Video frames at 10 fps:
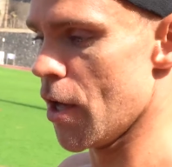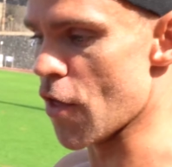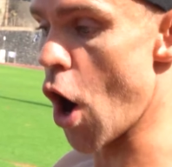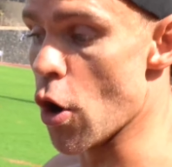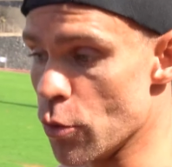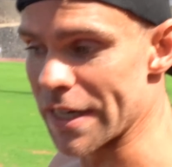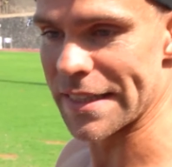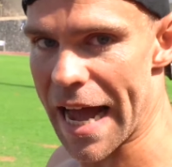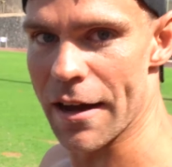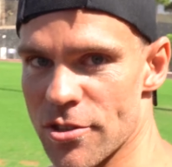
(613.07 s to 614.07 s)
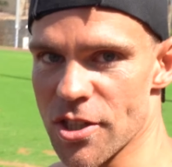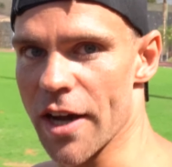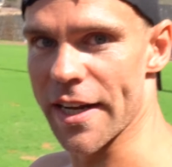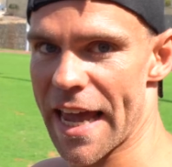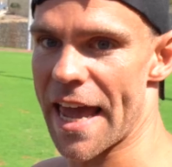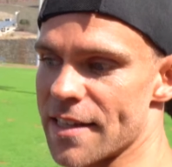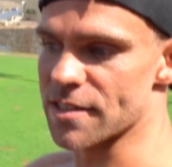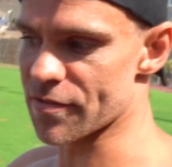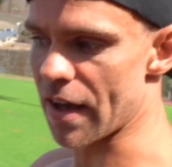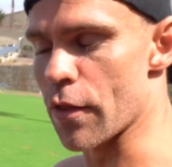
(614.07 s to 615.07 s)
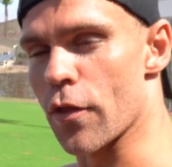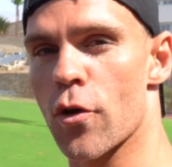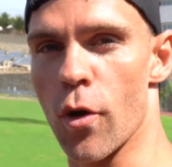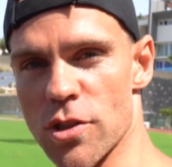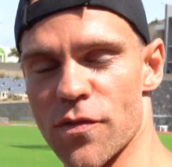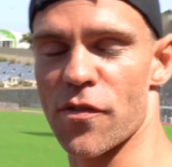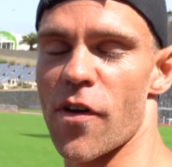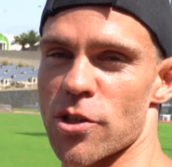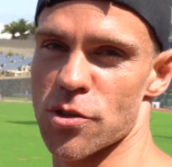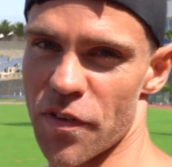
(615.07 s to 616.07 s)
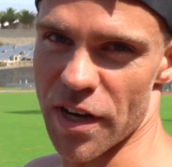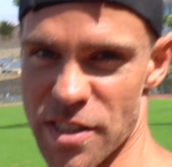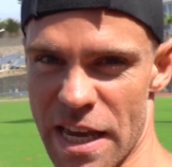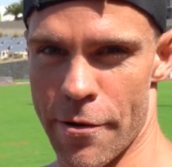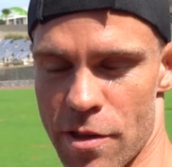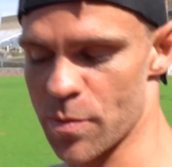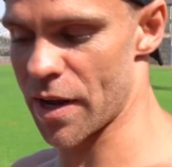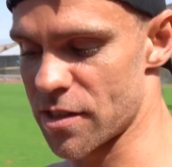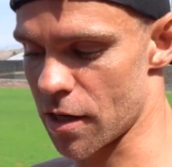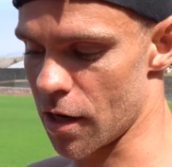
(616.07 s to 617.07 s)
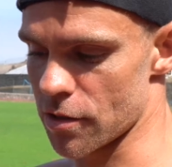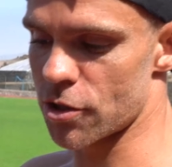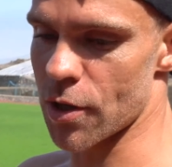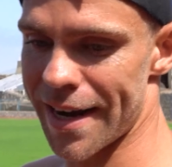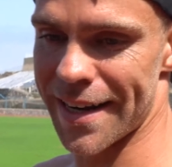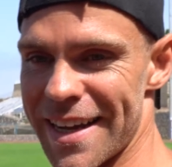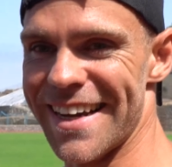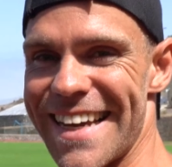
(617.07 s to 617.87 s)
The only downside, again, is the fact that the functional fitness area, the place that I'd like to train,